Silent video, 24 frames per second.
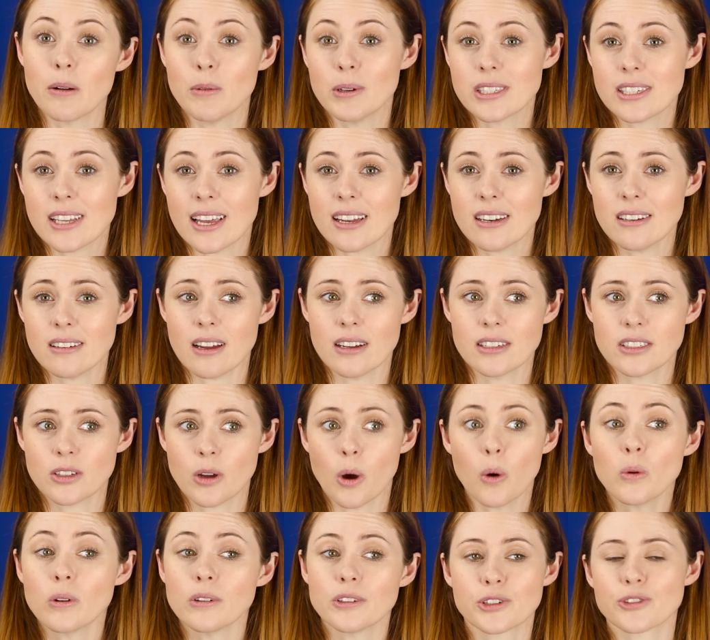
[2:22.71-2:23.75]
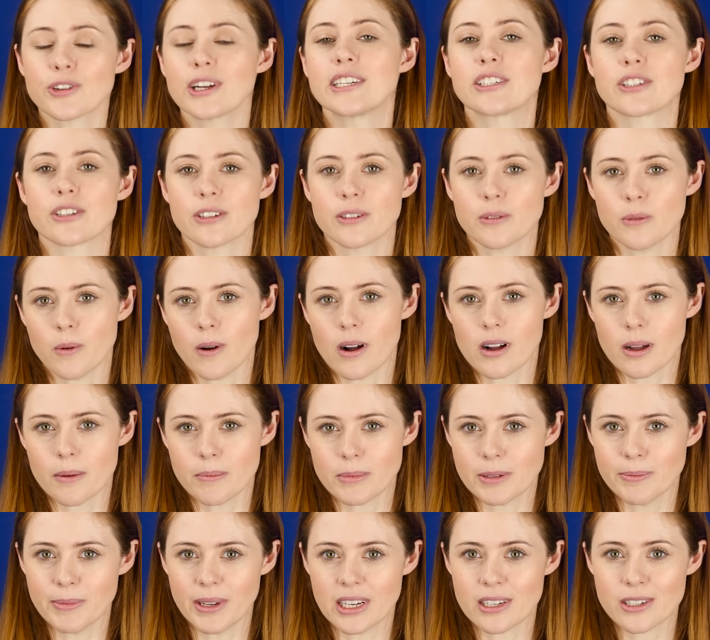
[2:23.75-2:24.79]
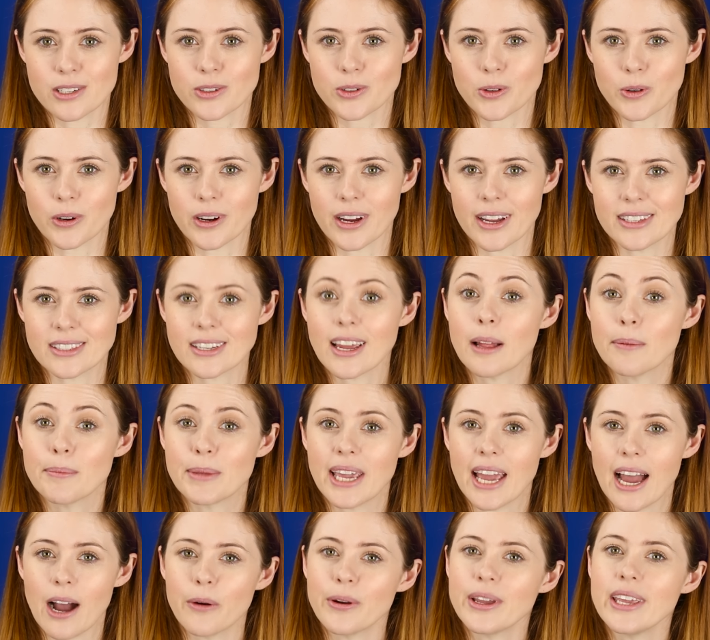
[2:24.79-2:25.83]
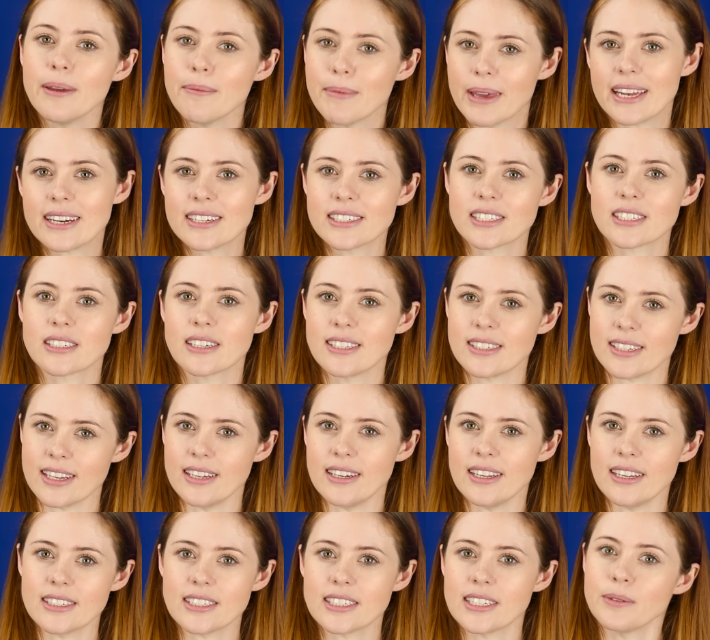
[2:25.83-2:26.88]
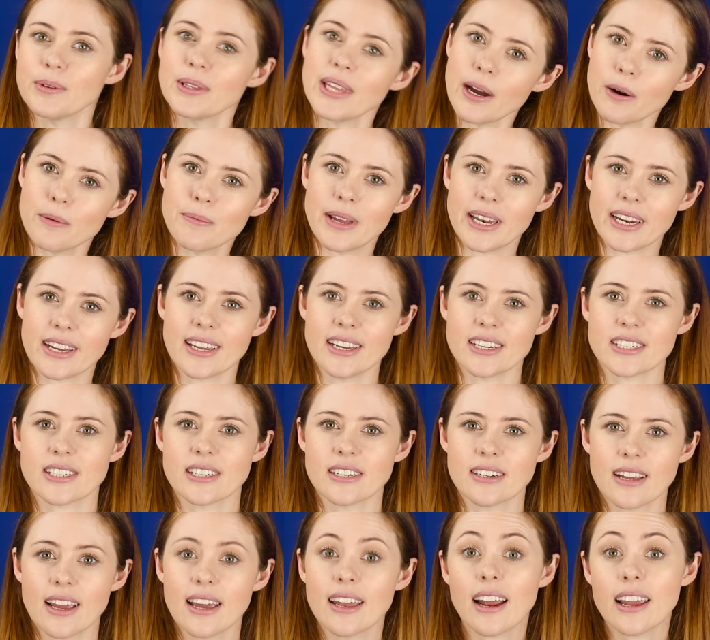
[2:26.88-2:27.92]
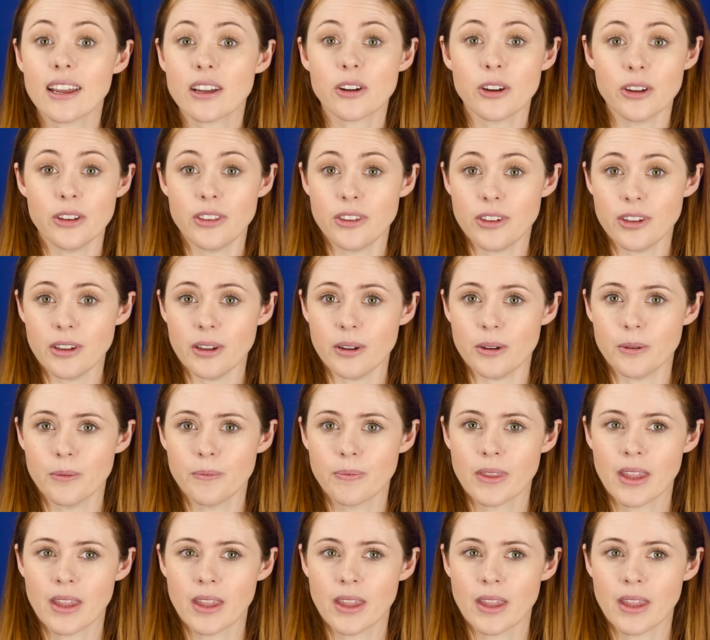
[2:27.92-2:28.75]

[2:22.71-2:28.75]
I once had a total stranger walk up to me in a store and tell me how he managed his A D H D without medication, and I could too,